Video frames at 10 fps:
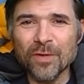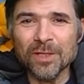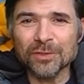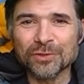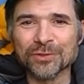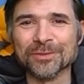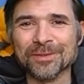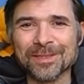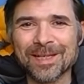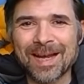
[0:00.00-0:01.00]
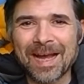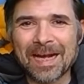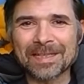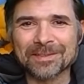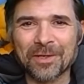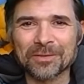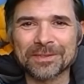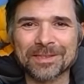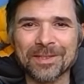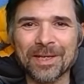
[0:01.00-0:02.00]
virtual AXA
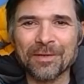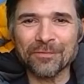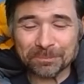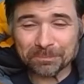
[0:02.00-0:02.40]
Arctic Live.